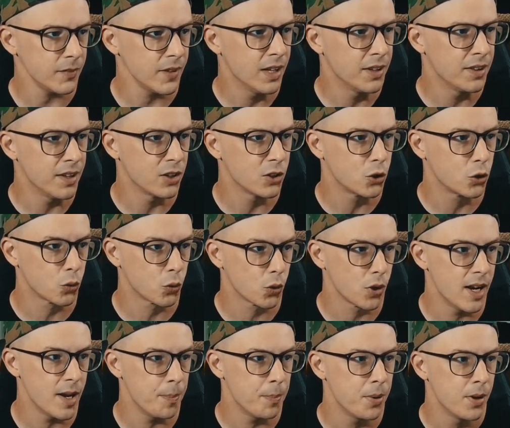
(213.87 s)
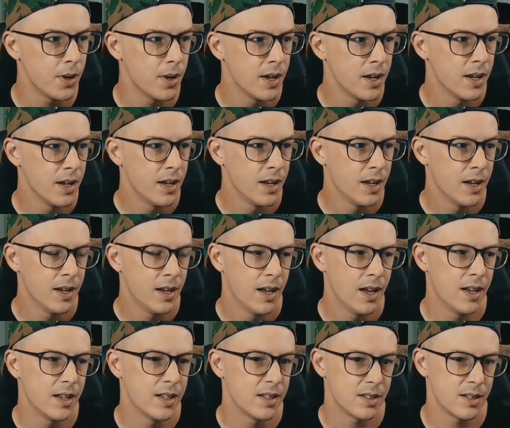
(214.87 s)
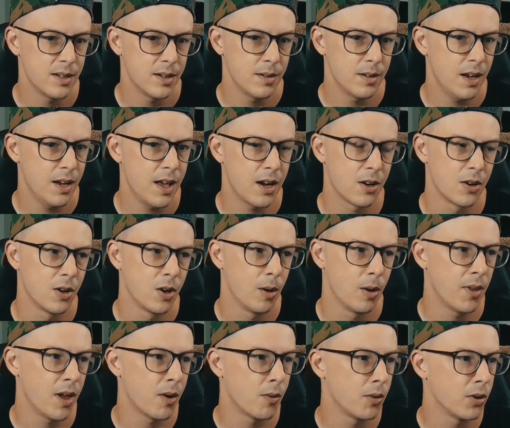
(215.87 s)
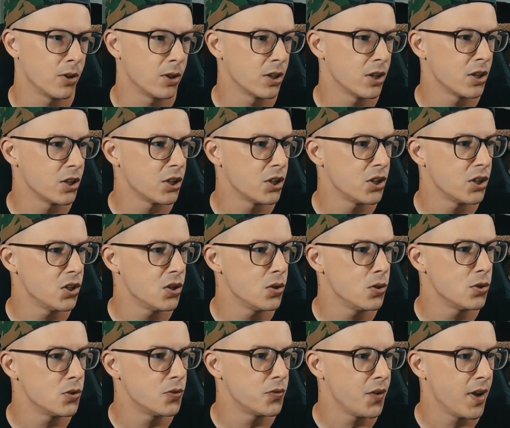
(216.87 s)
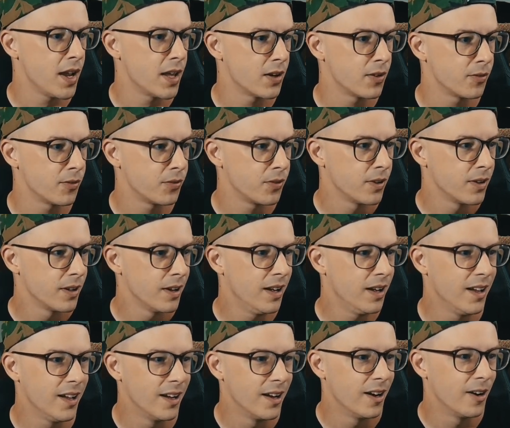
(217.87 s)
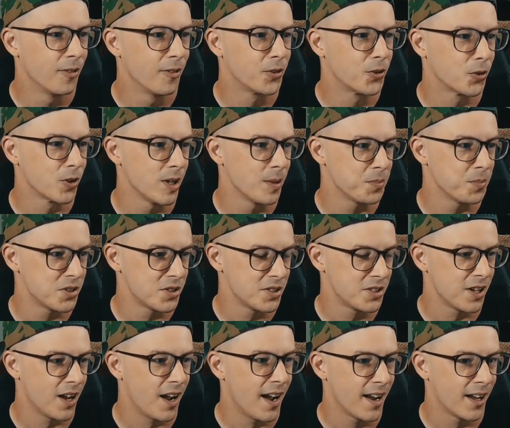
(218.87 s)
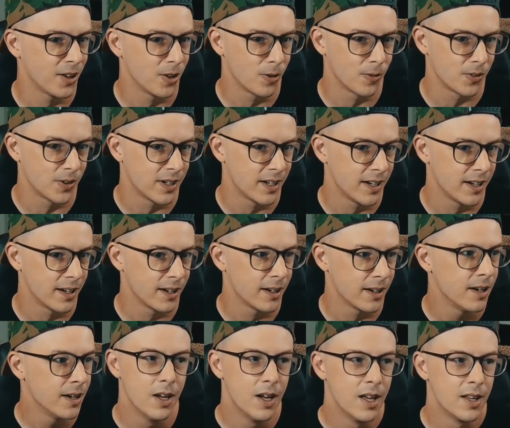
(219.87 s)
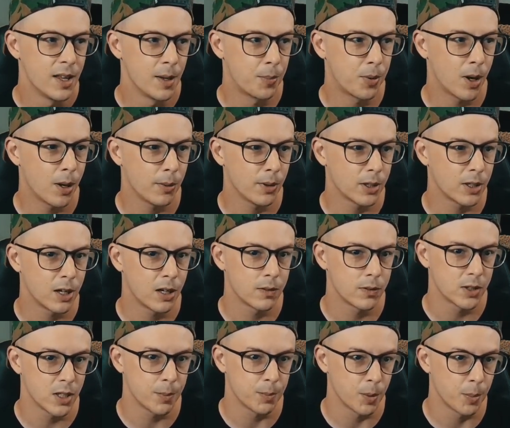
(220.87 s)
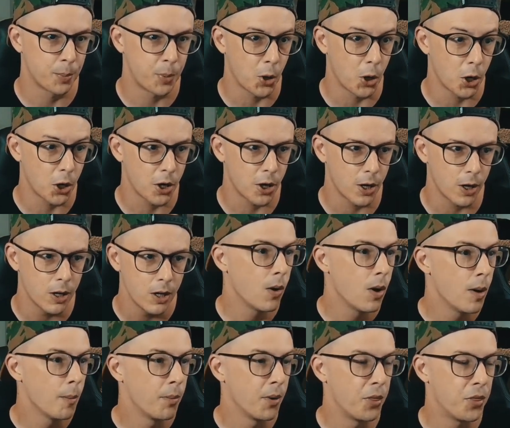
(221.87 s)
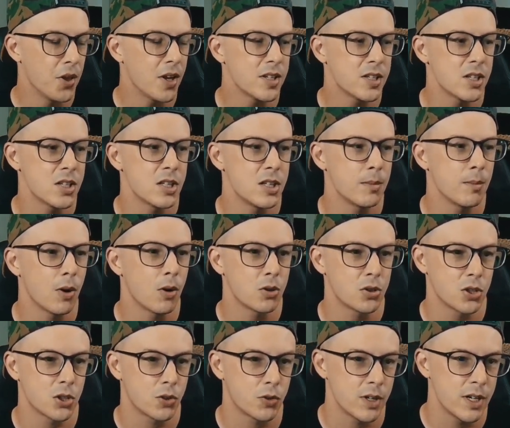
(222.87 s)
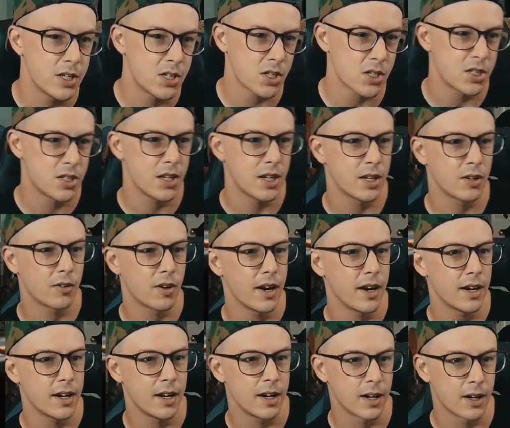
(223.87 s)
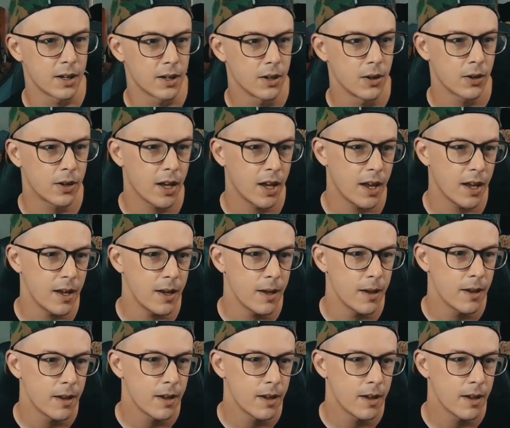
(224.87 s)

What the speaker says: And then Grip has I don't know, I'm not really a huge fan of Grip's style over here. They probably covered up a burner. But this is the most egregious thing right here, okay?